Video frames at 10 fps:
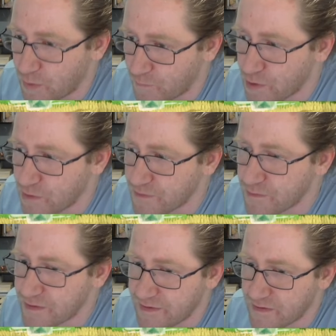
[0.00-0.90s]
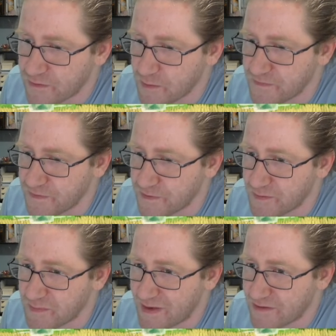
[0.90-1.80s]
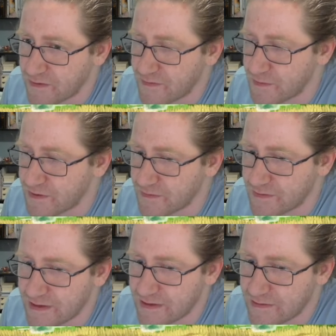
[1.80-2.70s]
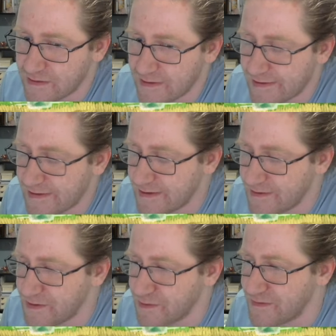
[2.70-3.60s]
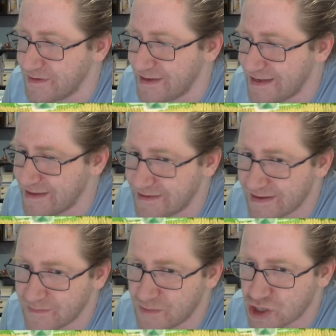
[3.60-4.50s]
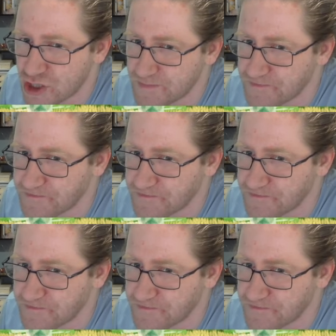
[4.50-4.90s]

We also are gaining some food from the main ducks. We don't need it as much.